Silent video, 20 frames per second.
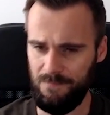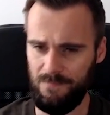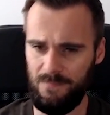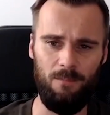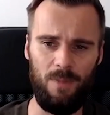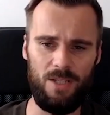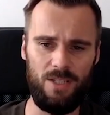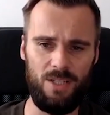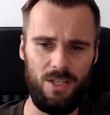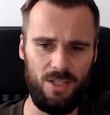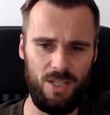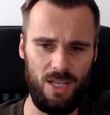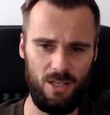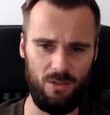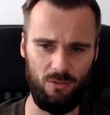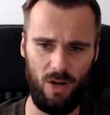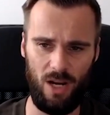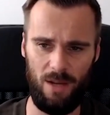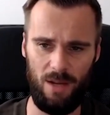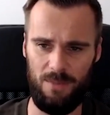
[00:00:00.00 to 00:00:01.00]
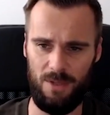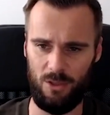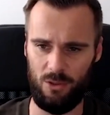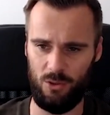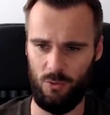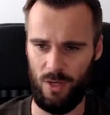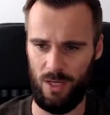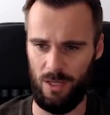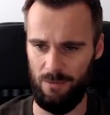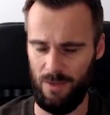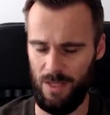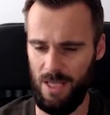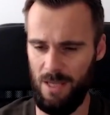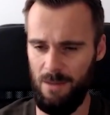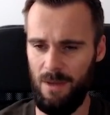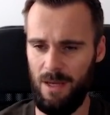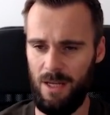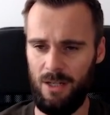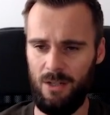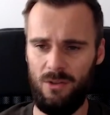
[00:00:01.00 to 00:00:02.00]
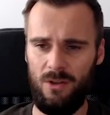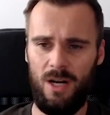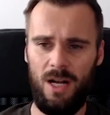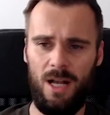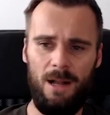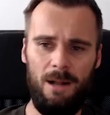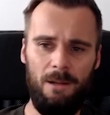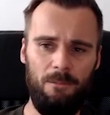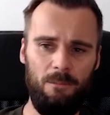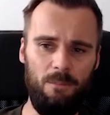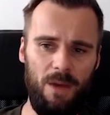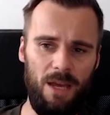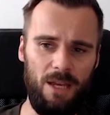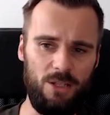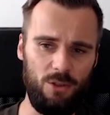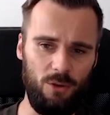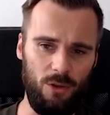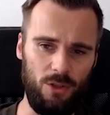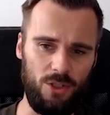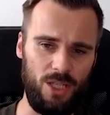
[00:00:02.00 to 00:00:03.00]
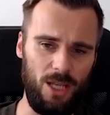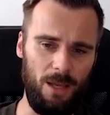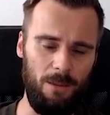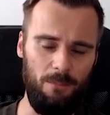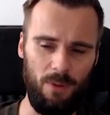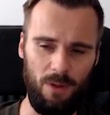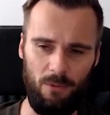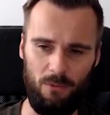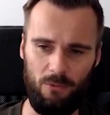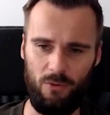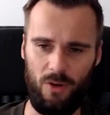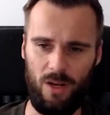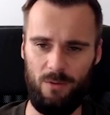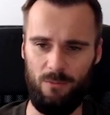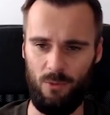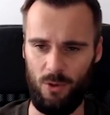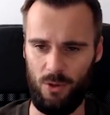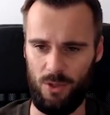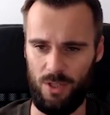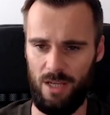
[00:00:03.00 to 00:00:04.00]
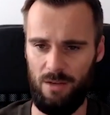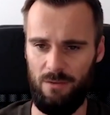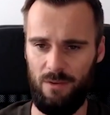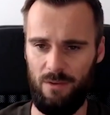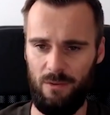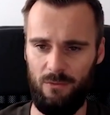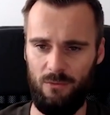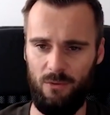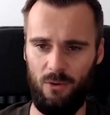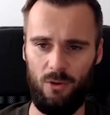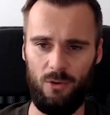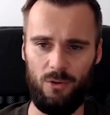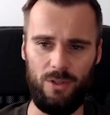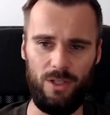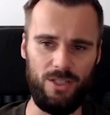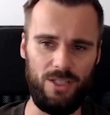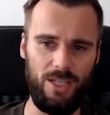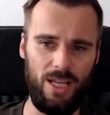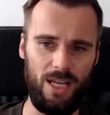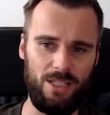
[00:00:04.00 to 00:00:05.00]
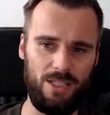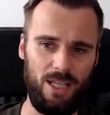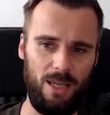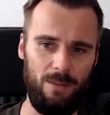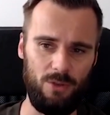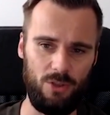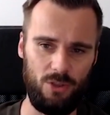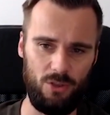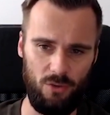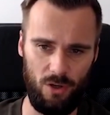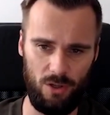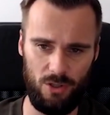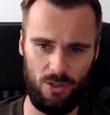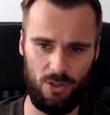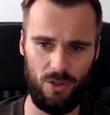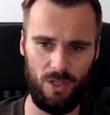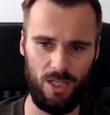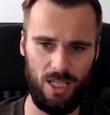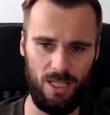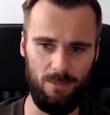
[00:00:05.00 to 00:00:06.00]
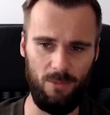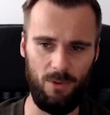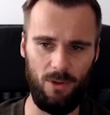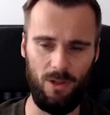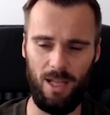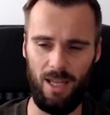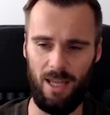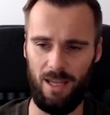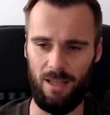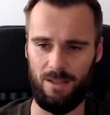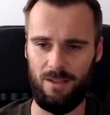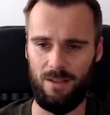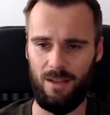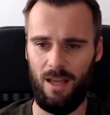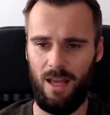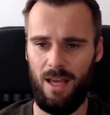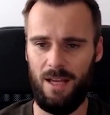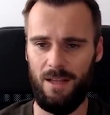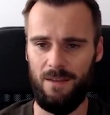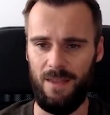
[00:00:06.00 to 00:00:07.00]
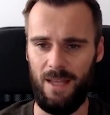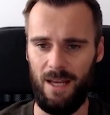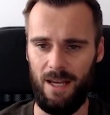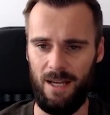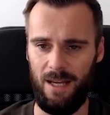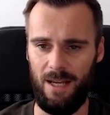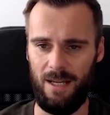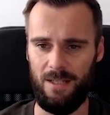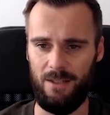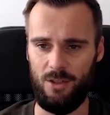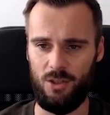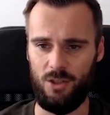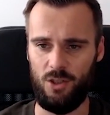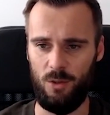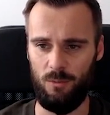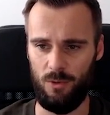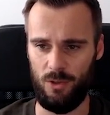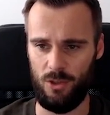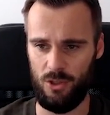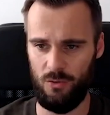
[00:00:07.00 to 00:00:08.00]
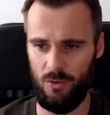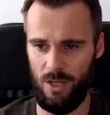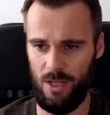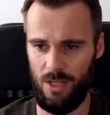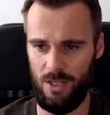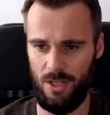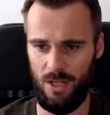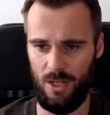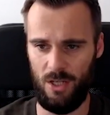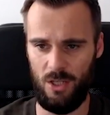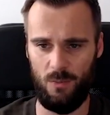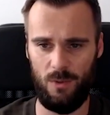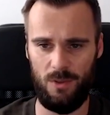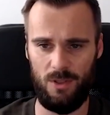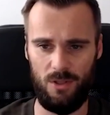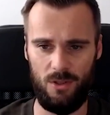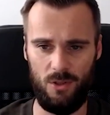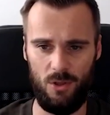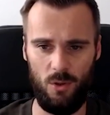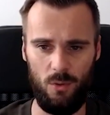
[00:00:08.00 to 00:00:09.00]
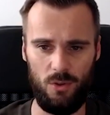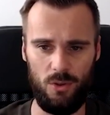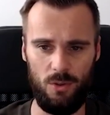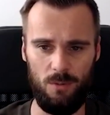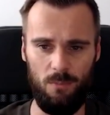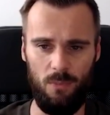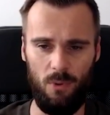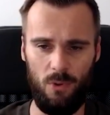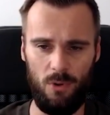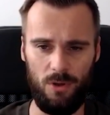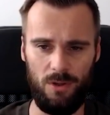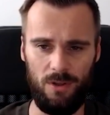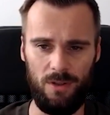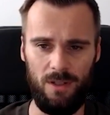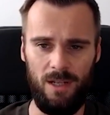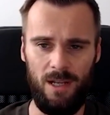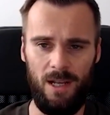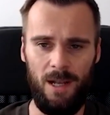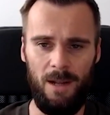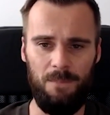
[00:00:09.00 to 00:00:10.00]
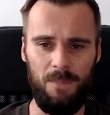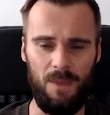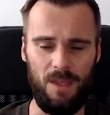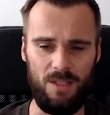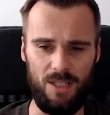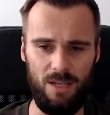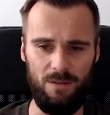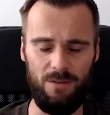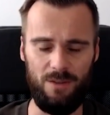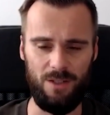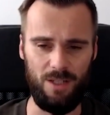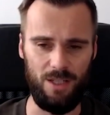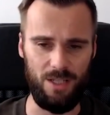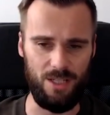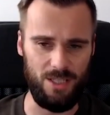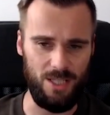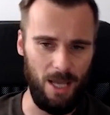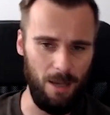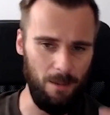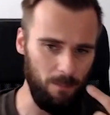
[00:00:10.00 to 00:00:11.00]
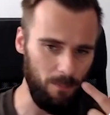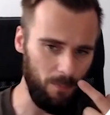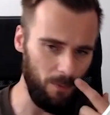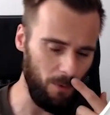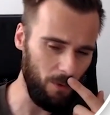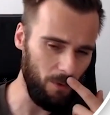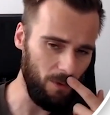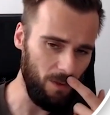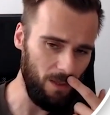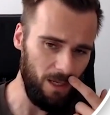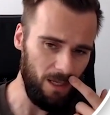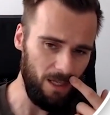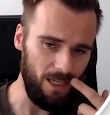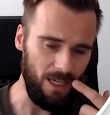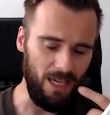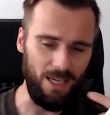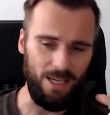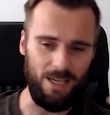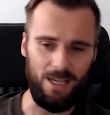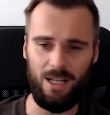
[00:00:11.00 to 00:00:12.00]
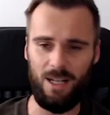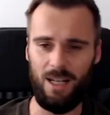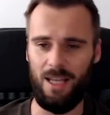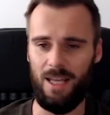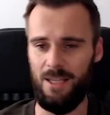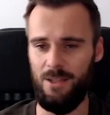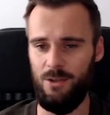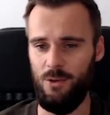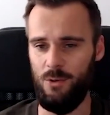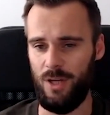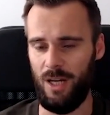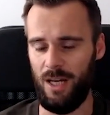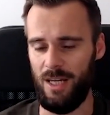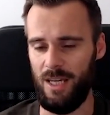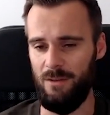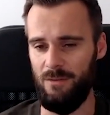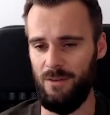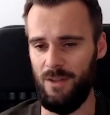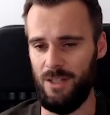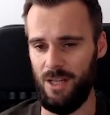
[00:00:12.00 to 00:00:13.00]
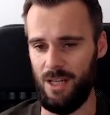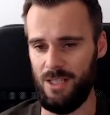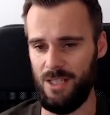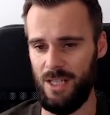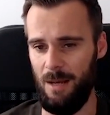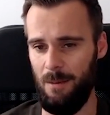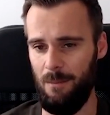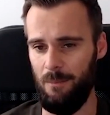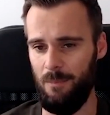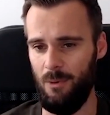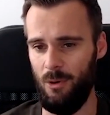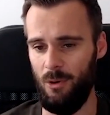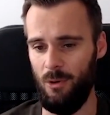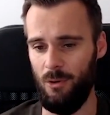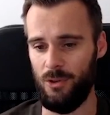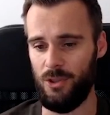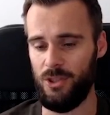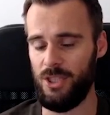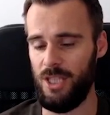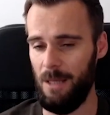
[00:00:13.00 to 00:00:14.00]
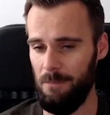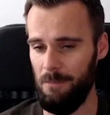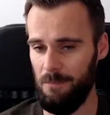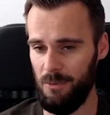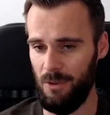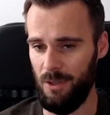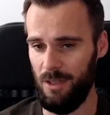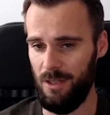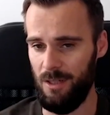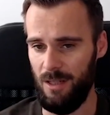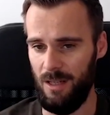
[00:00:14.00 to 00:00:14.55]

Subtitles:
Basically says, write me a creative email based on the sample and framework given, follow the exact same structured email length, then some restrictions, which is always important, is given an example. In Clay, you can give this example separate,